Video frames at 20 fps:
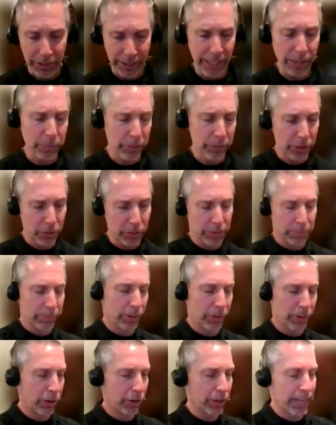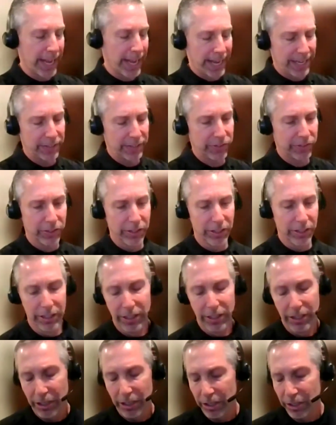today we're going to part X
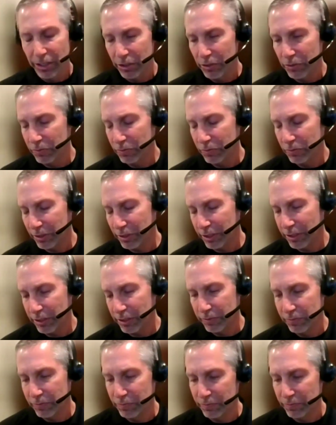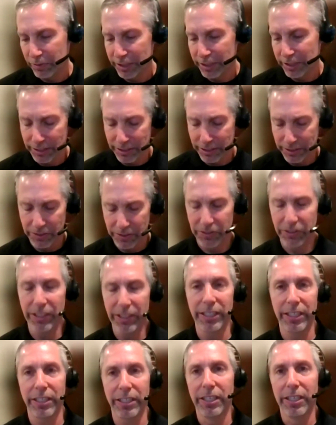of the
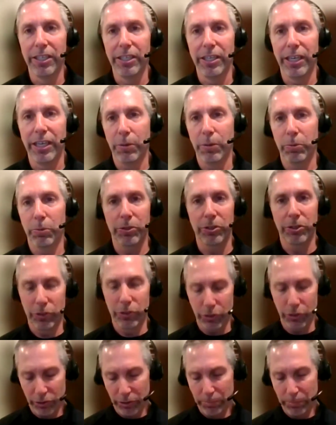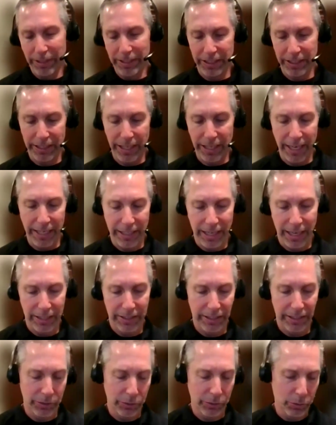city, and we're going to do some basic
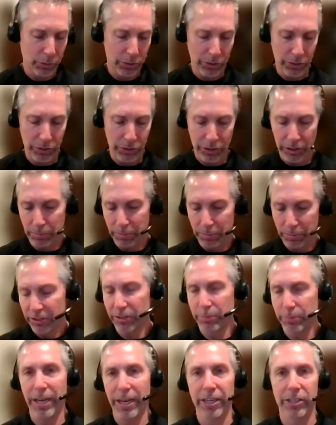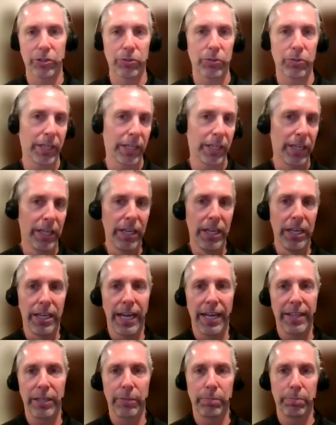diagnostics, or there's going to be some X-ray.
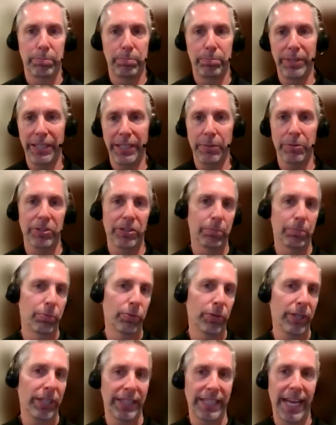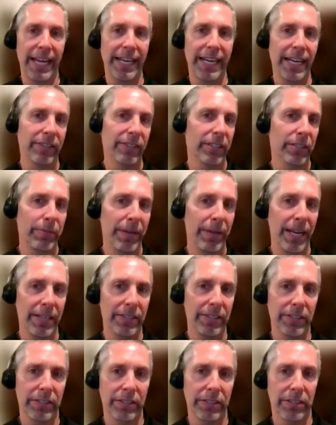And I think being able to bring that out to the
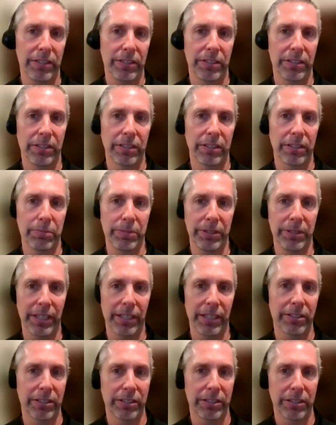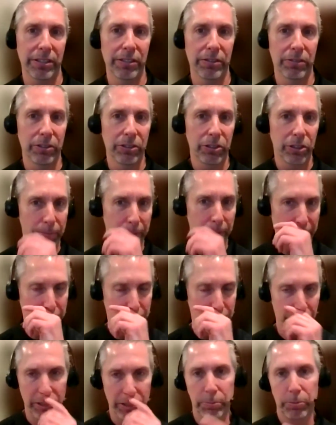masses is something that's, you talk about
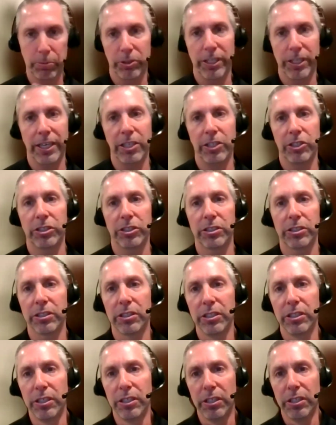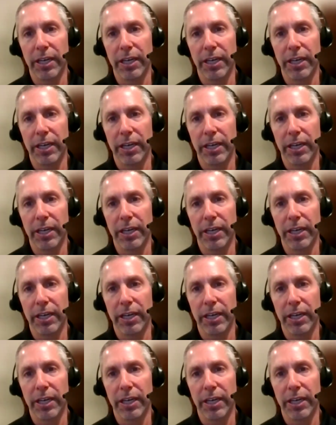transportation.